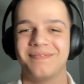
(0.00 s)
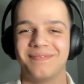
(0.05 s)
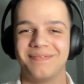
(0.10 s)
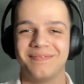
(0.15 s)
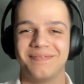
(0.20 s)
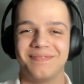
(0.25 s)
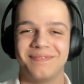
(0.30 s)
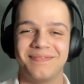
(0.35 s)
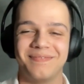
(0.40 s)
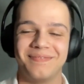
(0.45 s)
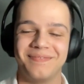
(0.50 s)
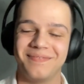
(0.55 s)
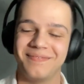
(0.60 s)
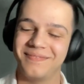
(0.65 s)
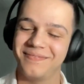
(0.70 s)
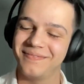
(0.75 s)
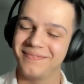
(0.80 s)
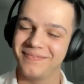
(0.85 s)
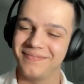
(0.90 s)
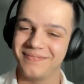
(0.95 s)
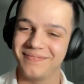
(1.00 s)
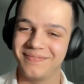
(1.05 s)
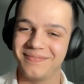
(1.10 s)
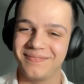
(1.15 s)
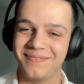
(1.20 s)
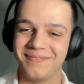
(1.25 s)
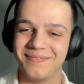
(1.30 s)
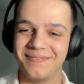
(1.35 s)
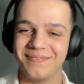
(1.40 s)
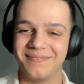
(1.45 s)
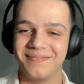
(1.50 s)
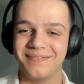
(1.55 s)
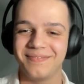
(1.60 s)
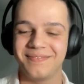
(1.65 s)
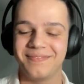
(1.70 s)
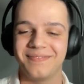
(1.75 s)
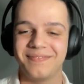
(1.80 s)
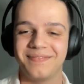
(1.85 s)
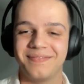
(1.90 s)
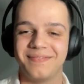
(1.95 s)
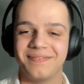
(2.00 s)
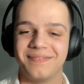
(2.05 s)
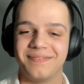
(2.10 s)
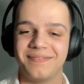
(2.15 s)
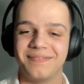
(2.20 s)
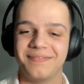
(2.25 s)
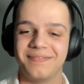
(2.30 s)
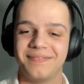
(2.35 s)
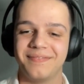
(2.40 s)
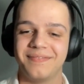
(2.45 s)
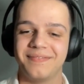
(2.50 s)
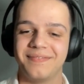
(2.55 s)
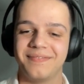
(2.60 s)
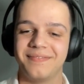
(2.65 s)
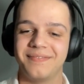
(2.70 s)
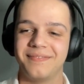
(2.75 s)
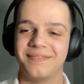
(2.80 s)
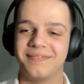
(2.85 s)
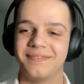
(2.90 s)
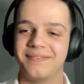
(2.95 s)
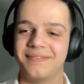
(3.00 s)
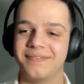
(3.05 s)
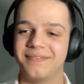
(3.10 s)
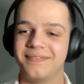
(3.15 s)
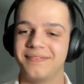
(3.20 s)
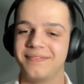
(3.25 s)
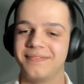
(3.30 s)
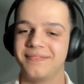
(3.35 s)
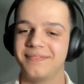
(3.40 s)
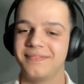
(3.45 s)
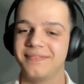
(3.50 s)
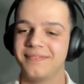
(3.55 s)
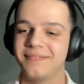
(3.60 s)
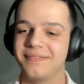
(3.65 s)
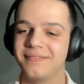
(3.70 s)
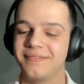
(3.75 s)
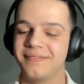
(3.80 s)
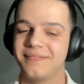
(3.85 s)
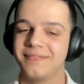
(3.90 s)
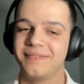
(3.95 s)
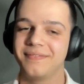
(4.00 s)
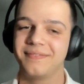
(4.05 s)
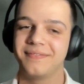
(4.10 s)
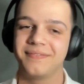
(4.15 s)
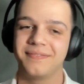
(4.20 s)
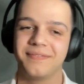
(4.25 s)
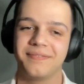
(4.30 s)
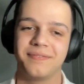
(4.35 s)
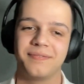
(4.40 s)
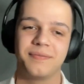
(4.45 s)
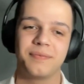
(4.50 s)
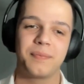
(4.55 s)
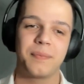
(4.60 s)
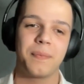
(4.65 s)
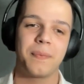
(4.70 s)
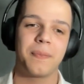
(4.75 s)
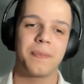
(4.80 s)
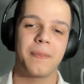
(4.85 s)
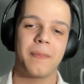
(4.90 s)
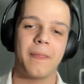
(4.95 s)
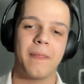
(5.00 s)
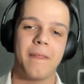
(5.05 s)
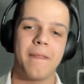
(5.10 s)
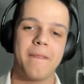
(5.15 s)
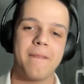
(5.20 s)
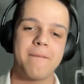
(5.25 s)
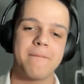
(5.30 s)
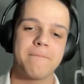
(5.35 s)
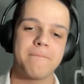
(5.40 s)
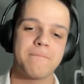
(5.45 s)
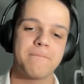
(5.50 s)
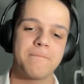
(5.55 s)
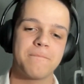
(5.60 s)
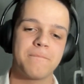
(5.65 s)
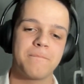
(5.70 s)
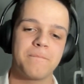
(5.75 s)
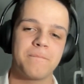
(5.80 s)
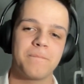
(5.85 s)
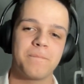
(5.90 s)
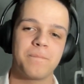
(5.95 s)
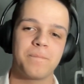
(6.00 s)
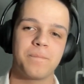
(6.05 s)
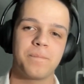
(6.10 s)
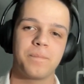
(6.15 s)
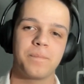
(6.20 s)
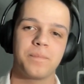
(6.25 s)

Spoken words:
No words are spoken by the person on screen.